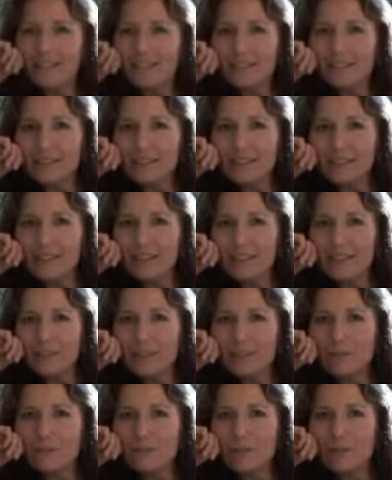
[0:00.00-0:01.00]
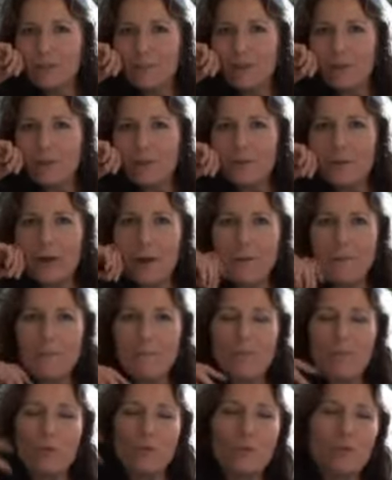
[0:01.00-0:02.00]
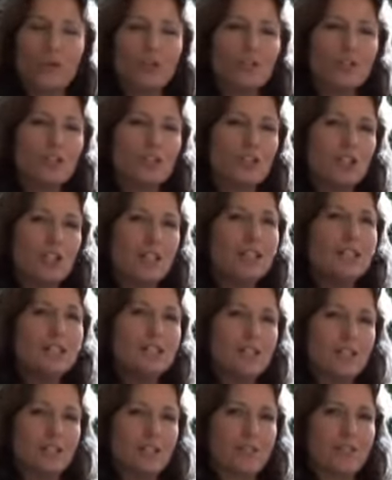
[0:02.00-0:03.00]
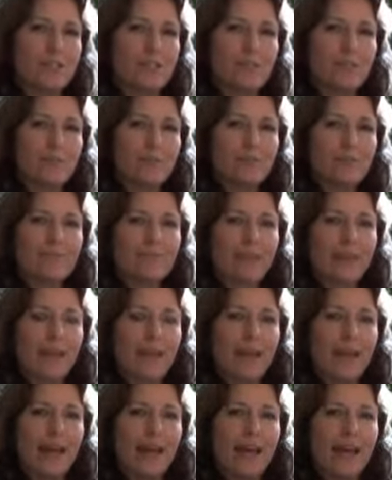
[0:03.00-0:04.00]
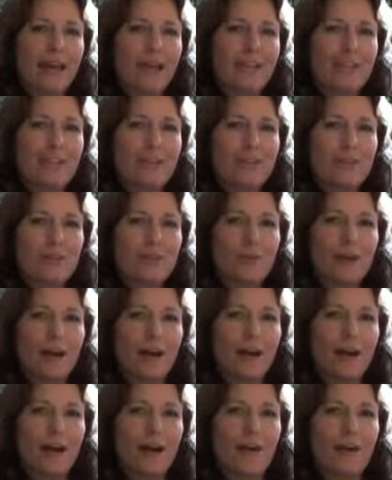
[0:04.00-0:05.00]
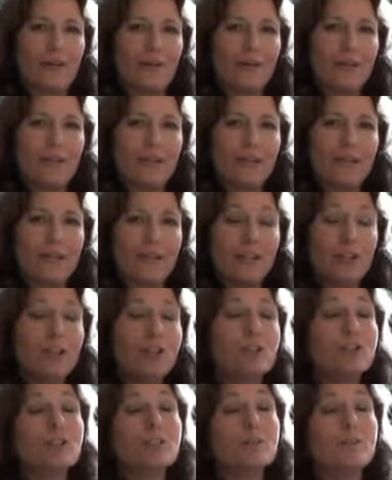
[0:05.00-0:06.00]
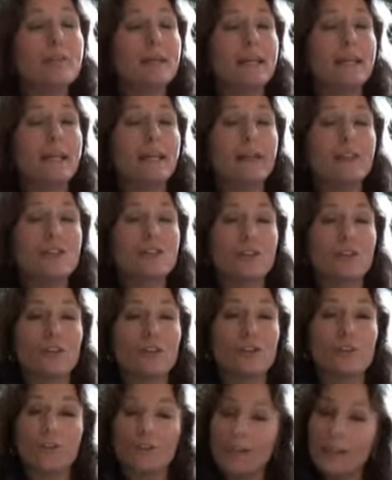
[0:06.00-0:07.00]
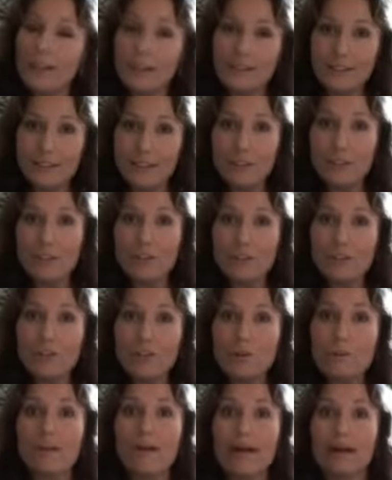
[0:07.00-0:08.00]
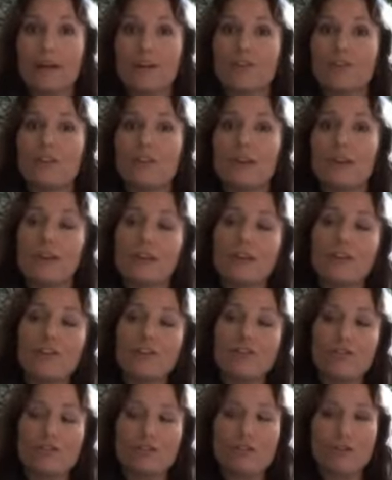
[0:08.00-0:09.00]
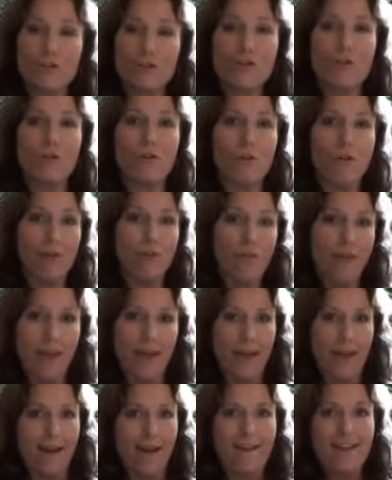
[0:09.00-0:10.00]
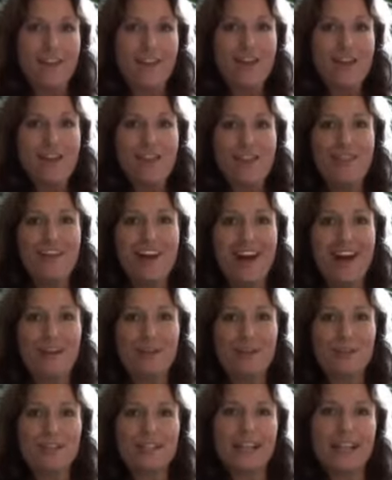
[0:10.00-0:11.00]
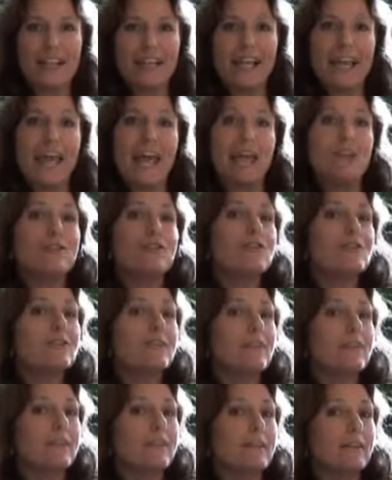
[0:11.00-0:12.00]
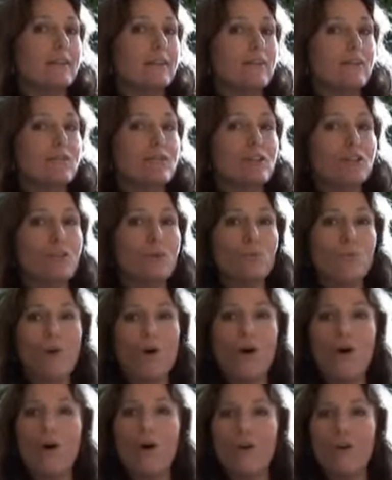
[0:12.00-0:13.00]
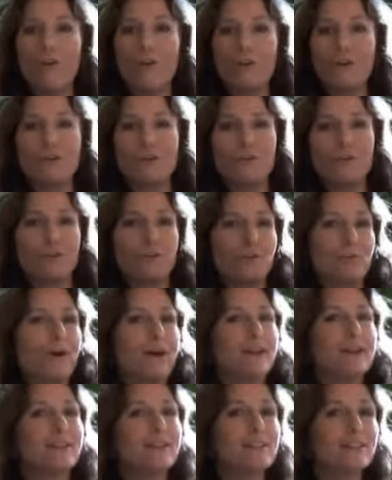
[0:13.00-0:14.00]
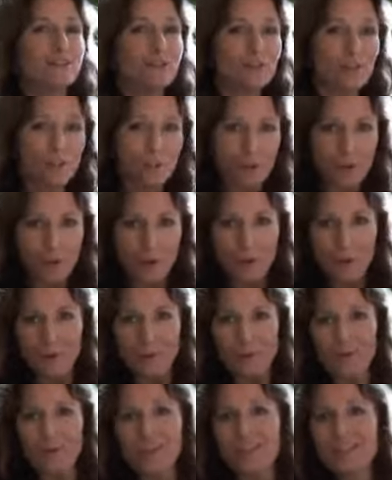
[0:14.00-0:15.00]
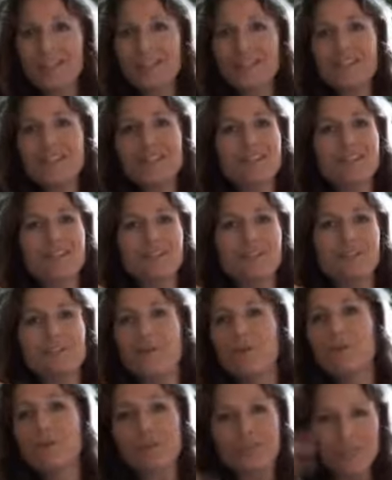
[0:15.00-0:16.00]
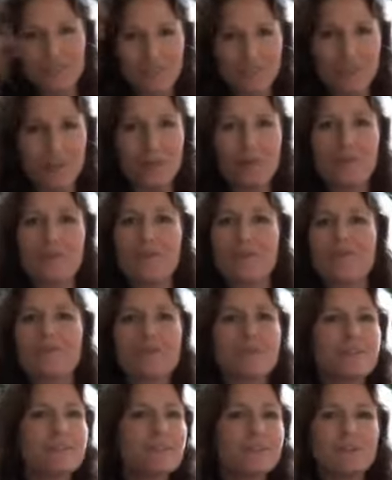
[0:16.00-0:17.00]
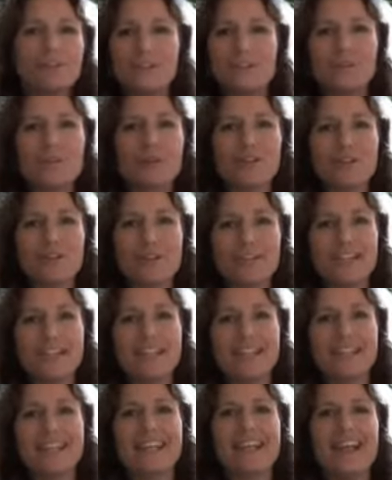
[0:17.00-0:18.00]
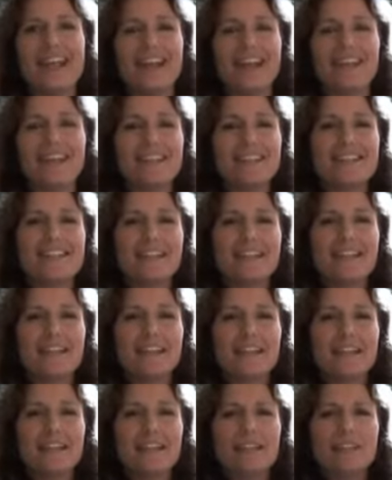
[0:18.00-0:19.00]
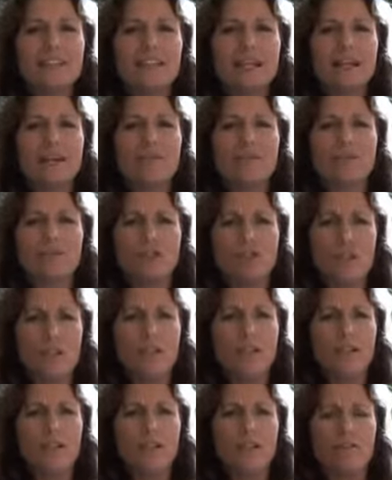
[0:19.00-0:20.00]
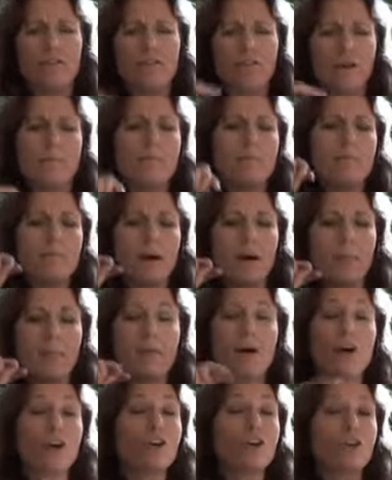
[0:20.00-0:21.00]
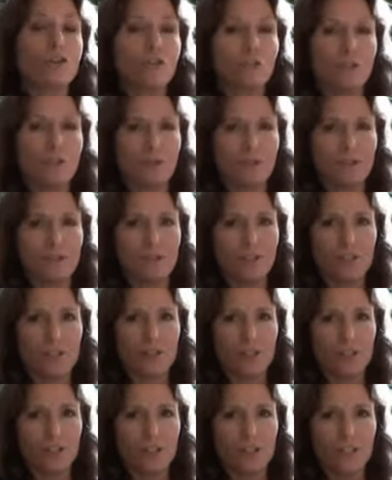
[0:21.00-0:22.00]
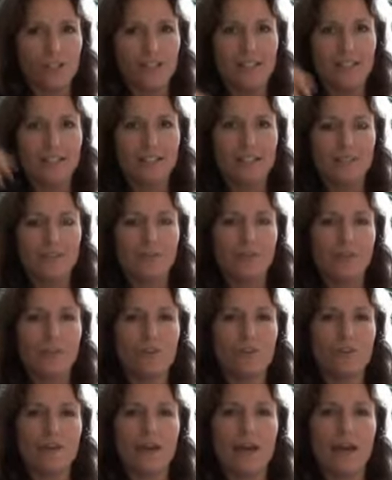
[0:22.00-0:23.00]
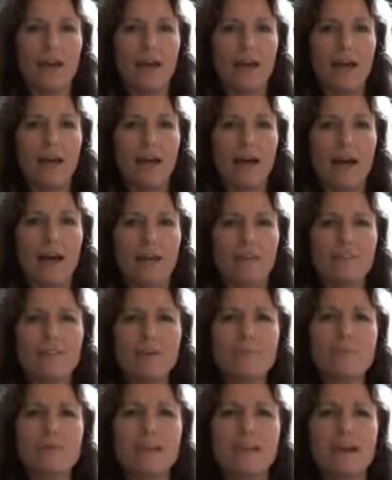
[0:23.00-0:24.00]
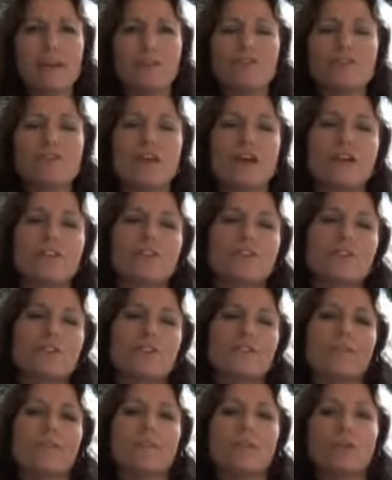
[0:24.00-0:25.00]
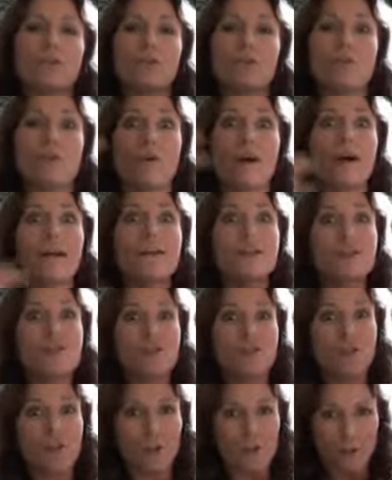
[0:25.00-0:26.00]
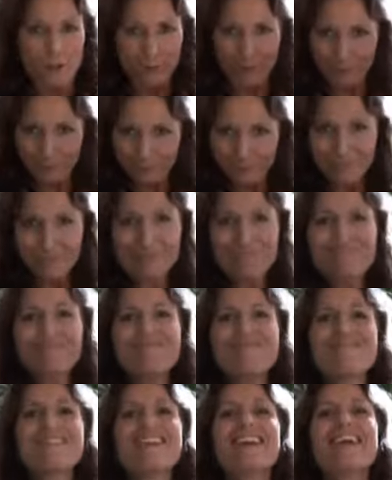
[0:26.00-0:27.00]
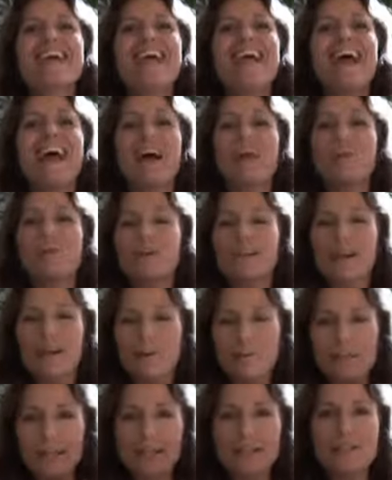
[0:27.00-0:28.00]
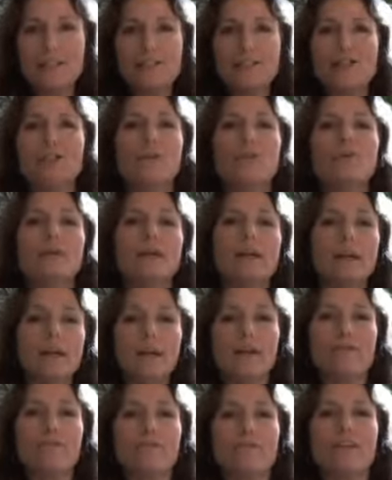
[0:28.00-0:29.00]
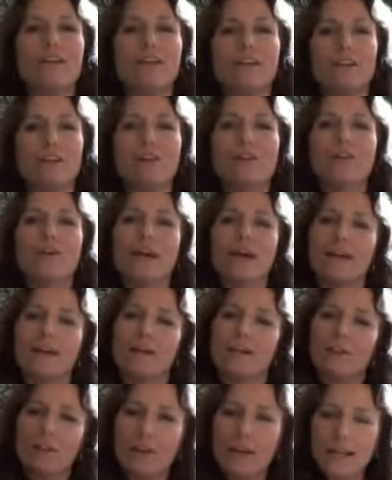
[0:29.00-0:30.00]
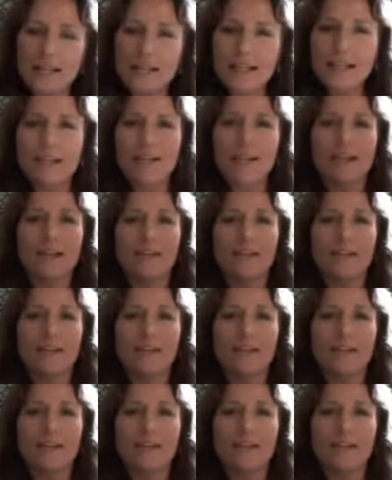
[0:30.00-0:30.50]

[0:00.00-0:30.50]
recently to an interview about the word genius, and how it used to be in ancient Greece, it used to be actually an external thing that was like an entity that lived in the walls of your writing studio or your yoga studio or wherever you did what you did. And instead of genius, a person was a genius. It was something outside yourself that would grace you and would come into you if that you had created a